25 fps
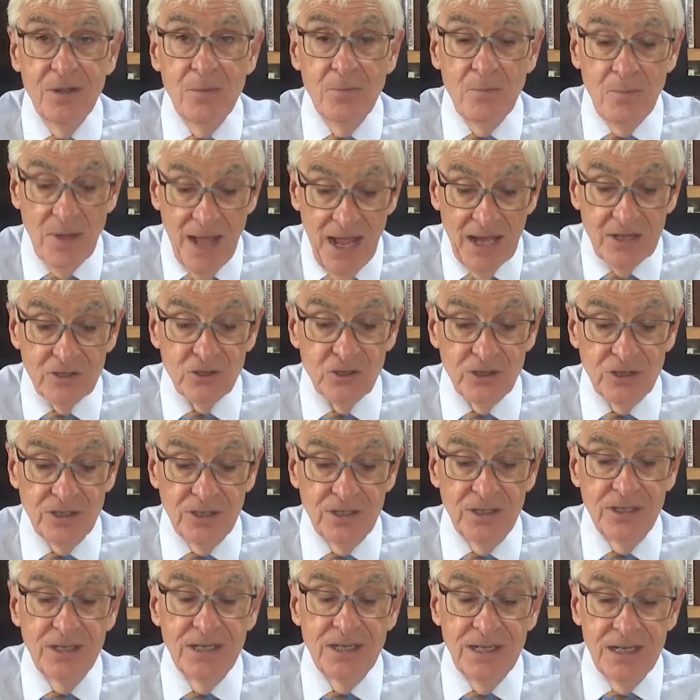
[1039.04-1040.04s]
Passion
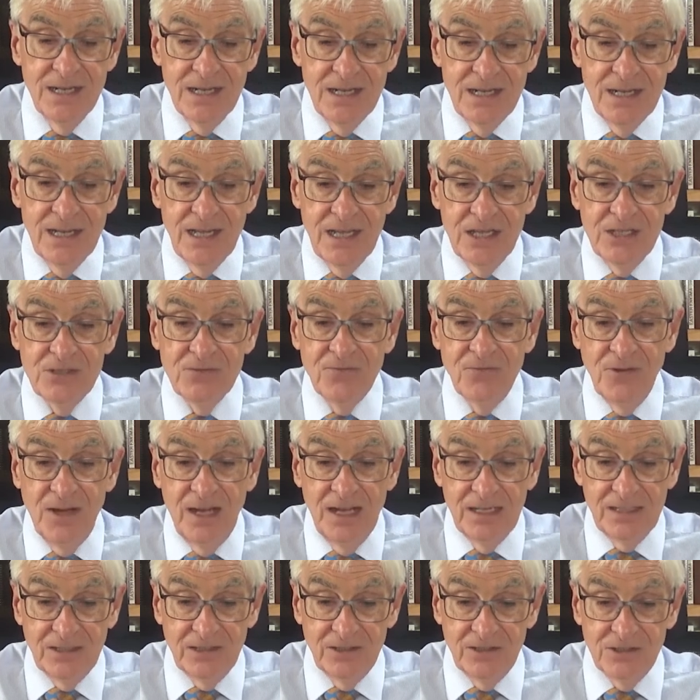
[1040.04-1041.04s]
is
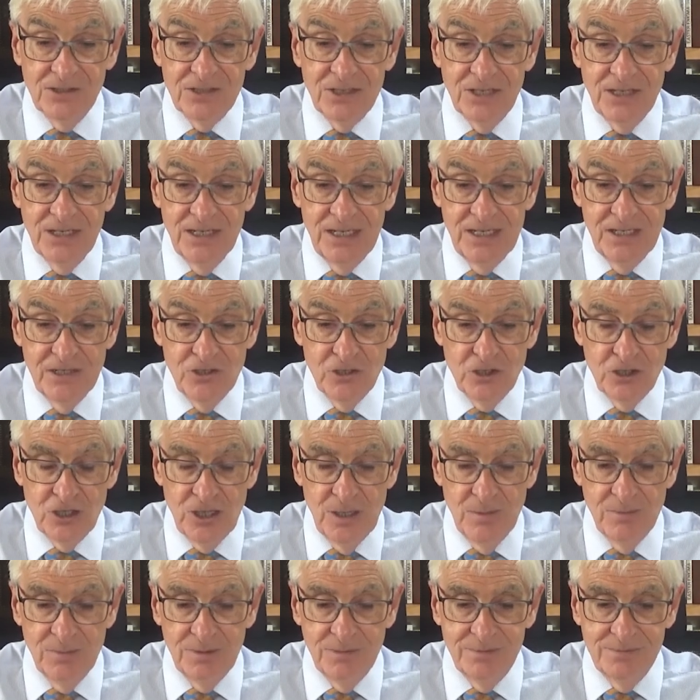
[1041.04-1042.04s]
vital to
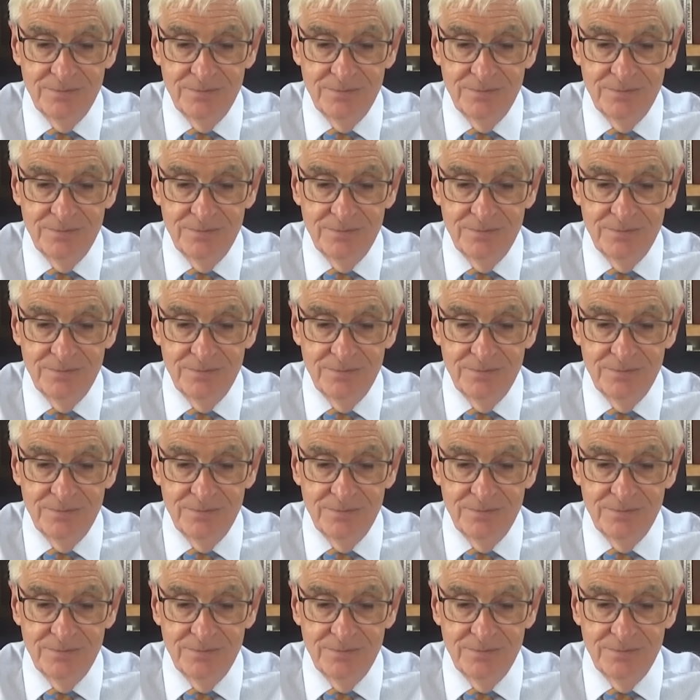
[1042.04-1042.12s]
leadership.